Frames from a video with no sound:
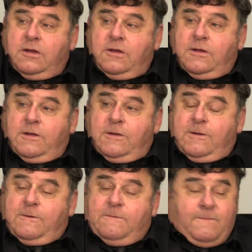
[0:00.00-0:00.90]

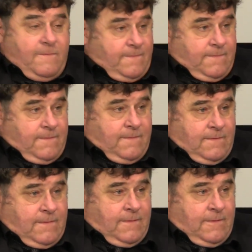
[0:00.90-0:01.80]

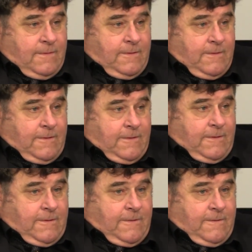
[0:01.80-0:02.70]

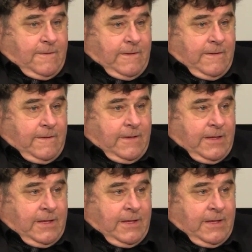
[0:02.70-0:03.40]
(no one is talking)